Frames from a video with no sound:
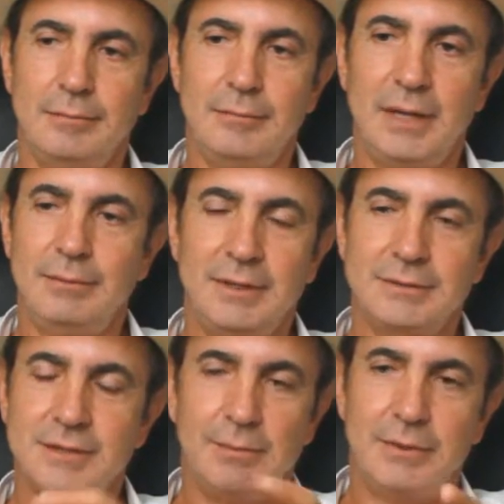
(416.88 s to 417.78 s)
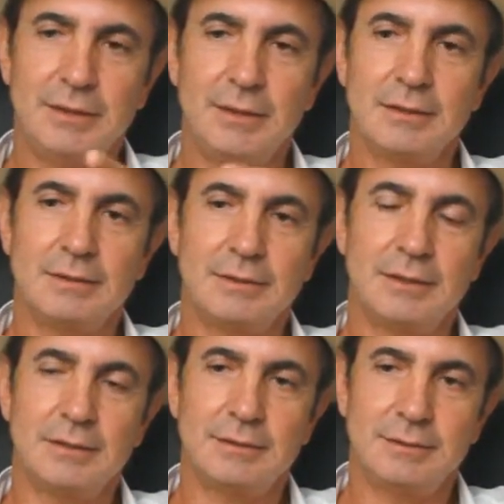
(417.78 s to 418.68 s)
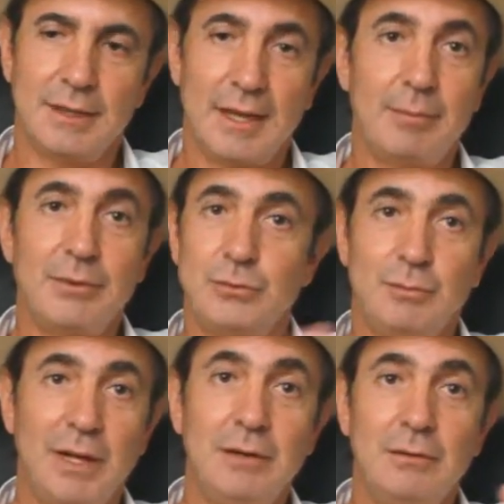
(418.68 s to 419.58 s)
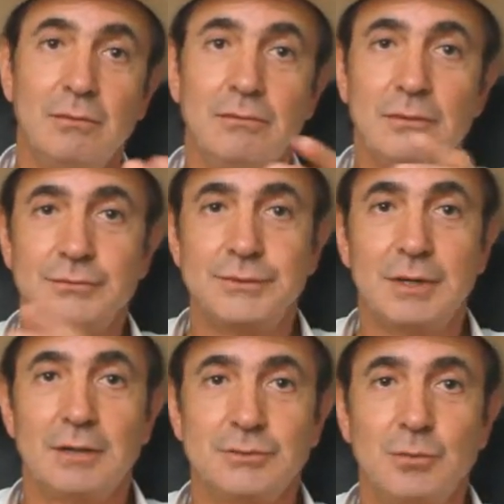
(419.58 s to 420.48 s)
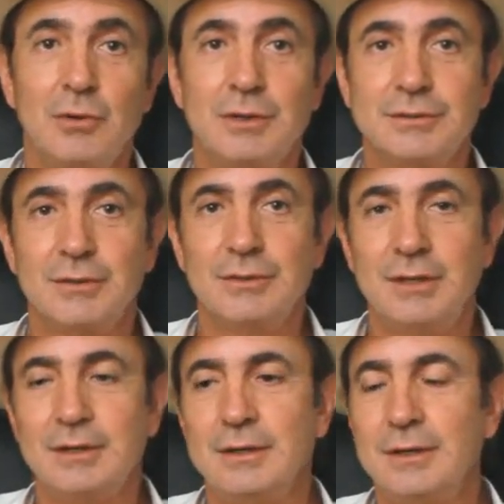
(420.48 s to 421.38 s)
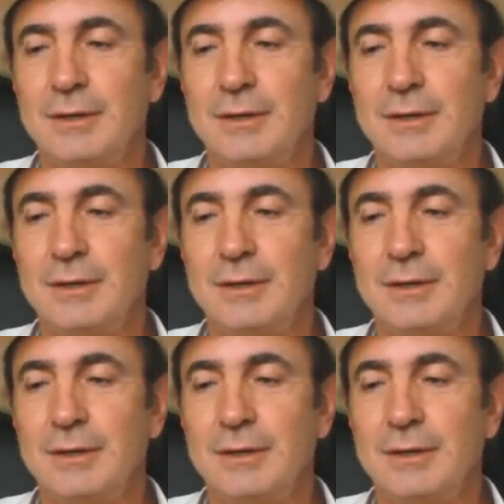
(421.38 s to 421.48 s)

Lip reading: maybe the same thing that happened to many of cigar smokers out there.